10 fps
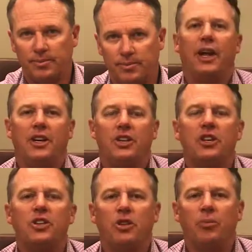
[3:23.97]
An
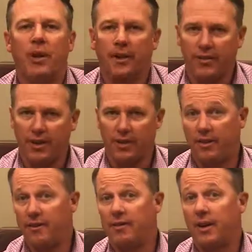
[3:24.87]
additional benefit of
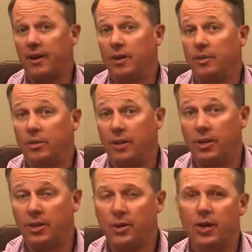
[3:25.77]
the variable
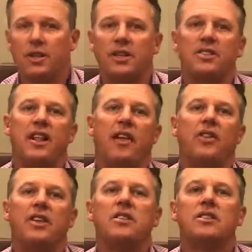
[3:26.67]
annuities is
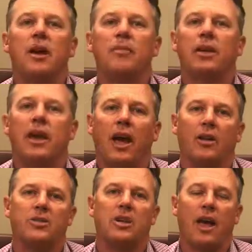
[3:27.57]
that the
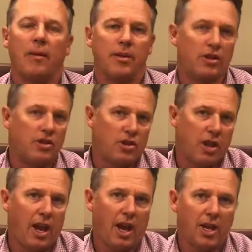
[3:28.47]
subaccounts can be
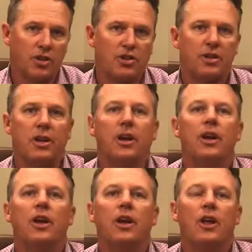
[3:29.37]
changed
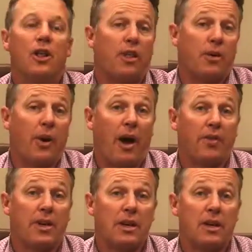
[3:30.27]

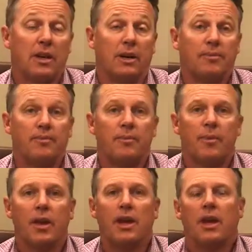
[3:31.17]
throughout the year.
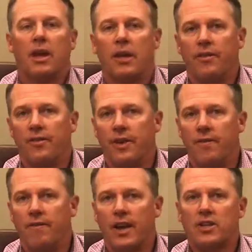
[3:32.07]
If an
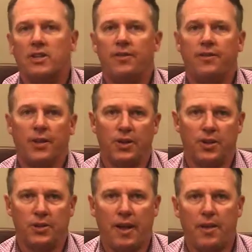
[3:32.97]
investor
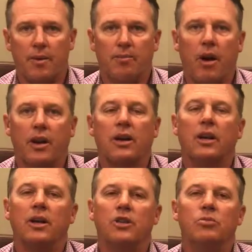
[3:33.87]
feels that the
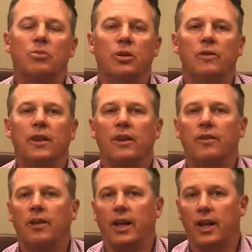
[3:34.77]
market is
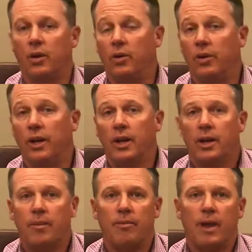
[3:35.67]
moving in
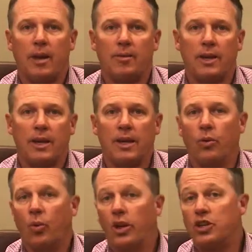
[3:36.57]
maybe
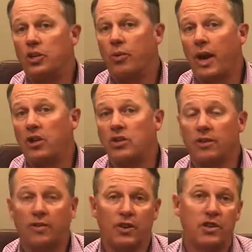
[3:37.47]
one
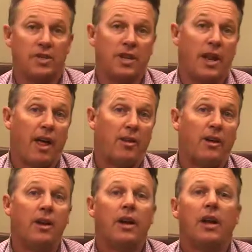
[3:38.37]
direction versus
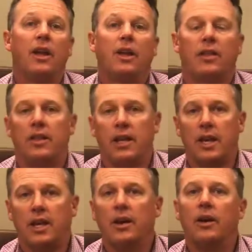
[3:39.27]
another,
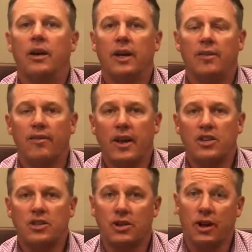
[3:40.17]
the
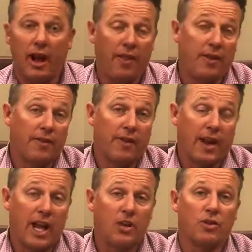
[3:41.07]
investor and the
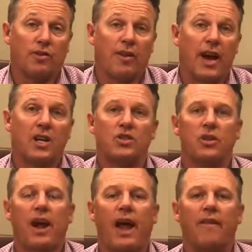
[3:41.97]
financial
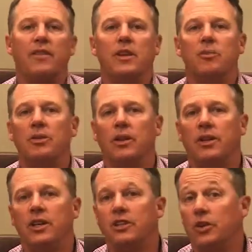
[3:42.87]
advisor have the
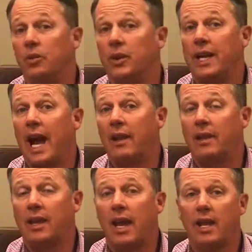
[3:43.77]
ability to
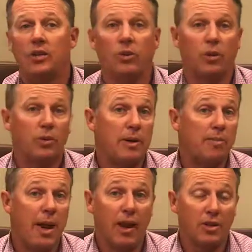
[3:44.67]
reallocate or
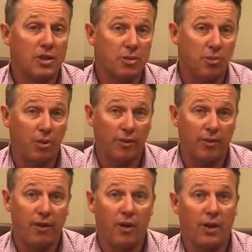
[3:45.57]
rebalance the
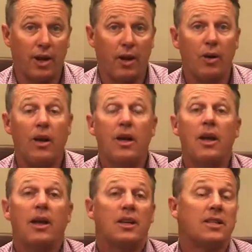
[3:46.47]
portfolio
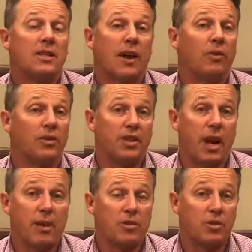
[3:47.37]
several
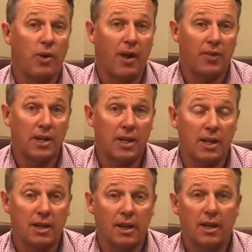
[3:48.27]
times throughout the
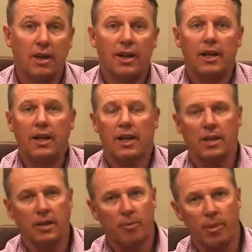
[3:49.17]
year.
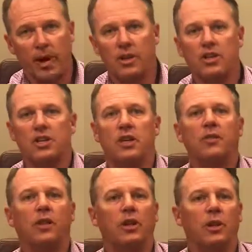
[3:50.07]
In comparison,
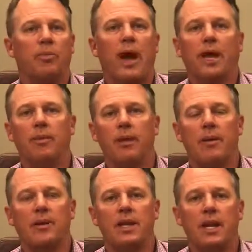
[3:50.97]
if we look back at
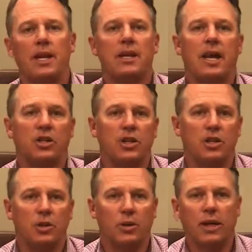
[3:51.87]
maybe an indexed
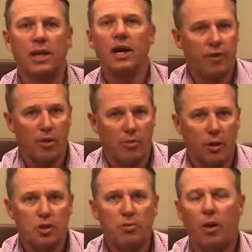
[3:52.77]
annuity, for the
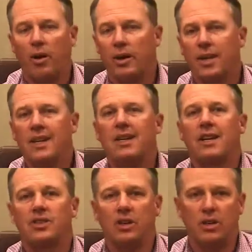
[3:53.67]
most part, an
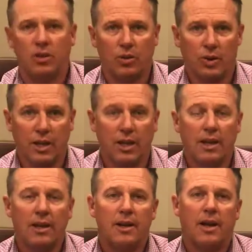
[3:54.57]
indexed annuity,
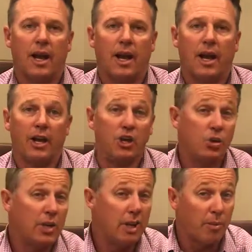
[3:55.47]

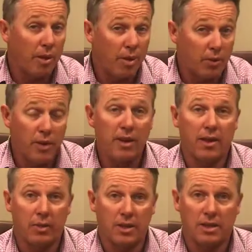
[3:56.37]
annuity number 3
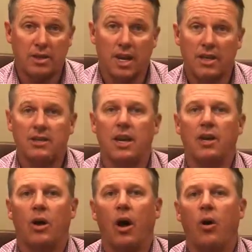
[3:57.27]
that we discussed,
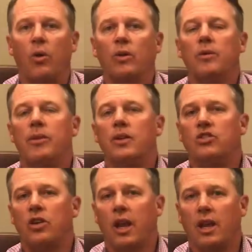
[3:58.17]
can only be
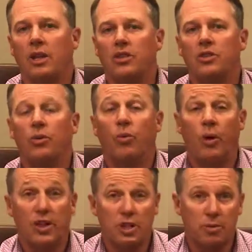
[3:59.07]
changed once